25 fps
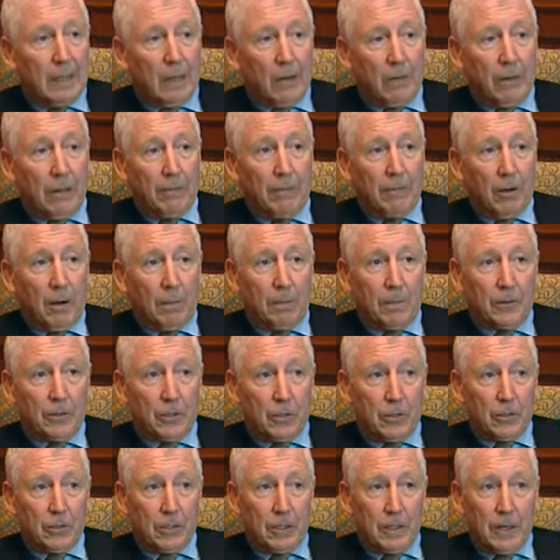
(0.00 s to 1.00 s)
we have an
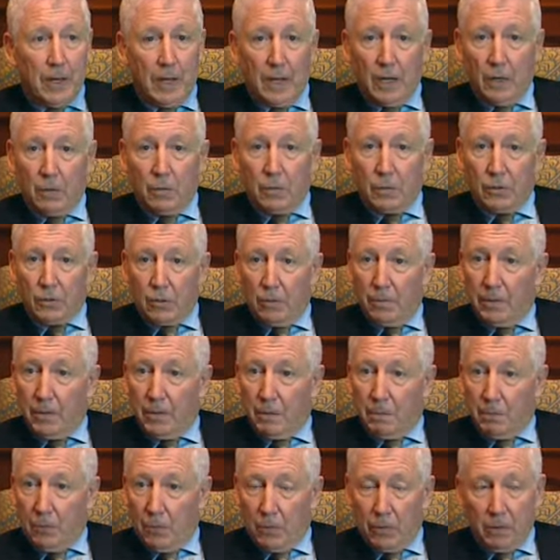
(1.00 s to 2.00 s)
opportunity now with so many
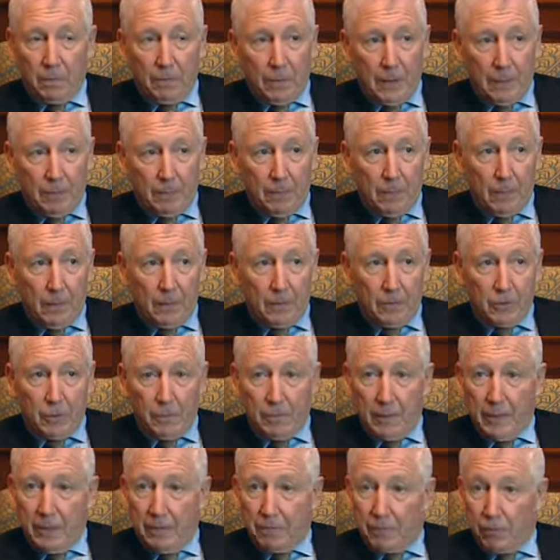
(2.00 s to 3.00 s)
important people, so
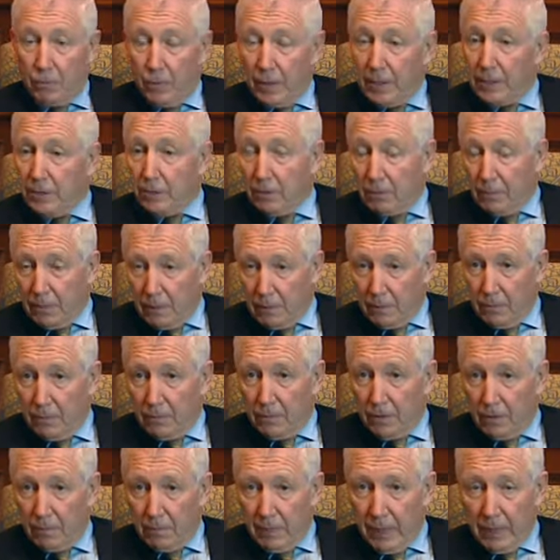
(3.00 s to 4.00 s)
many influential people
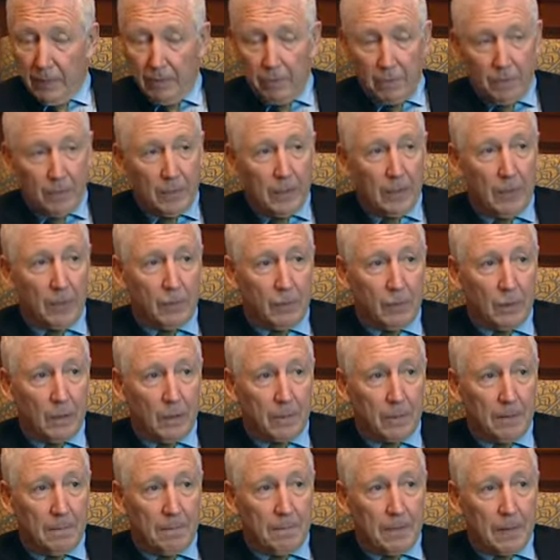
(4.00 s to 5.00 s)
who've come back from around the
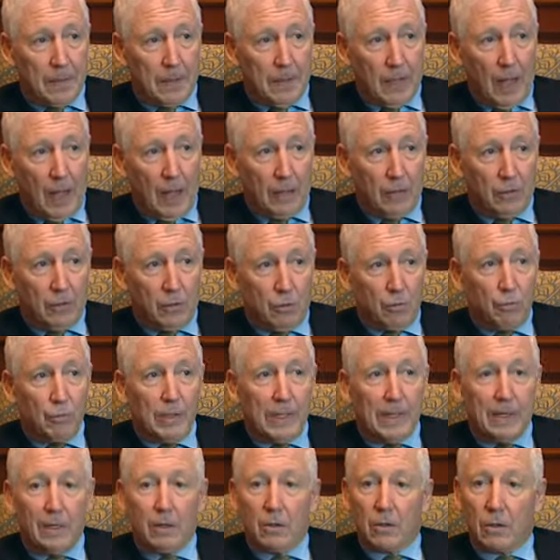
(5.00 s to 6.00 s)
world, uh, to
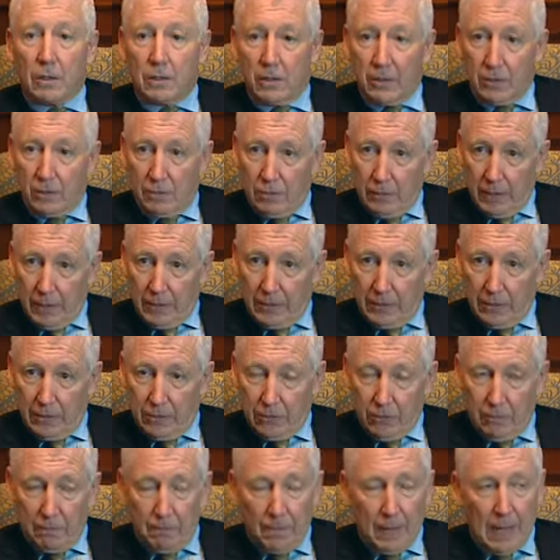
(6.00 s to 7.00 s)
really look at this
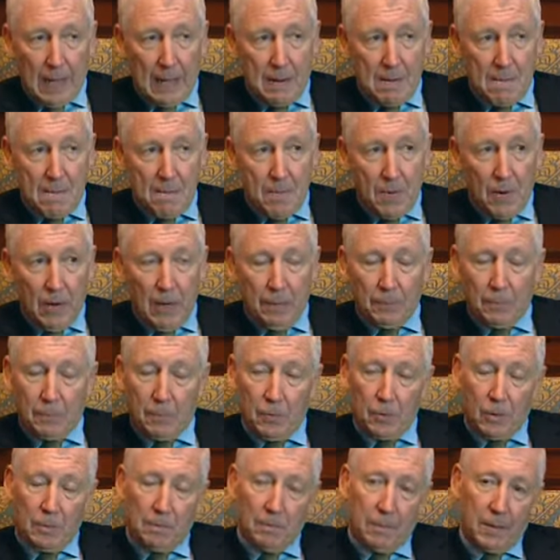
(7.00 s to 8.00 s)
relationship and perhaps
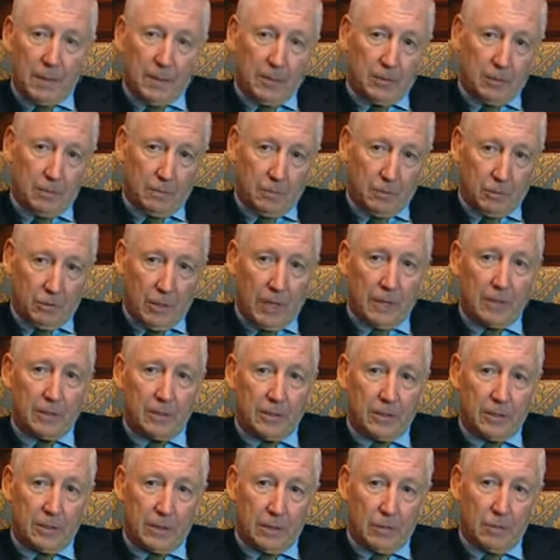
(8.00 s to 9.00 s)
put in place some
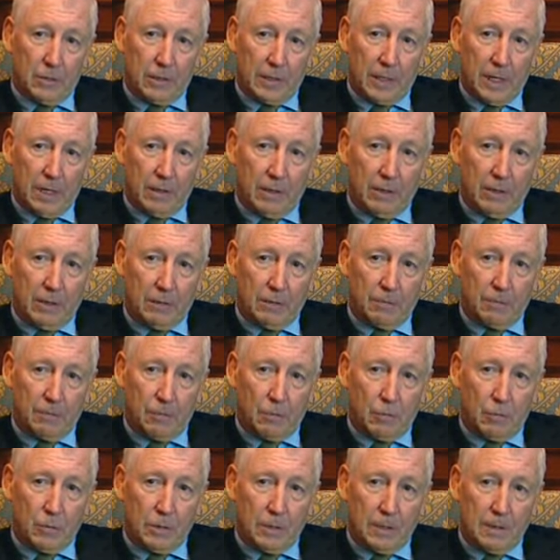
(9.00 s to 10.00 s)
strategies that would carry it
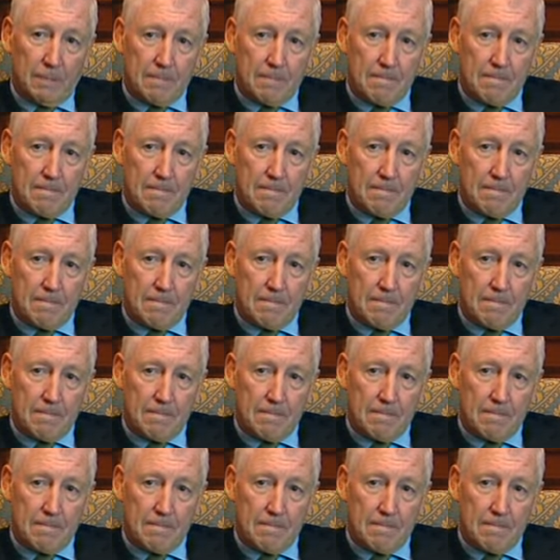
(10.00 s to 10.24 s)
forward.